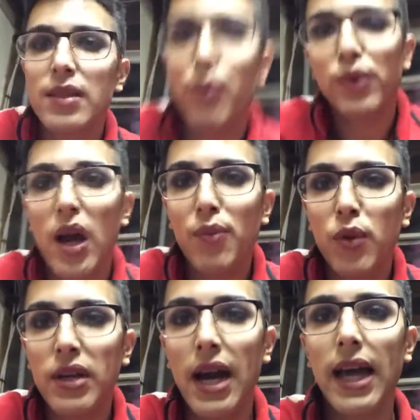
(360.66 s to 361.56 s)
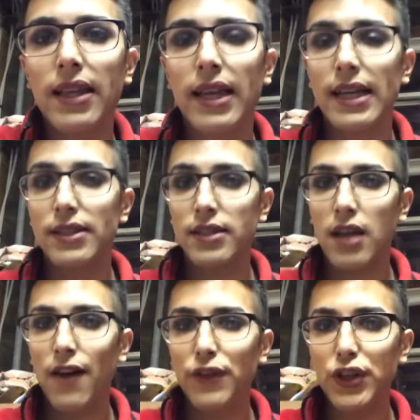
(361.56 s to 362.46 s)
a brow bone highlight and
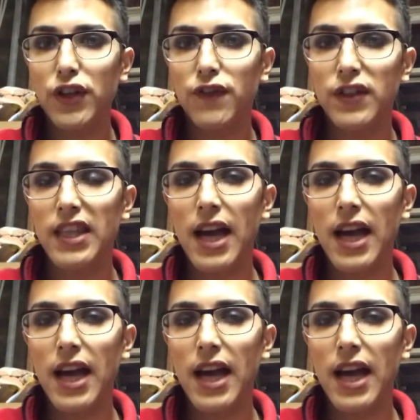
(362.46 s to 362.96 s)
softener for the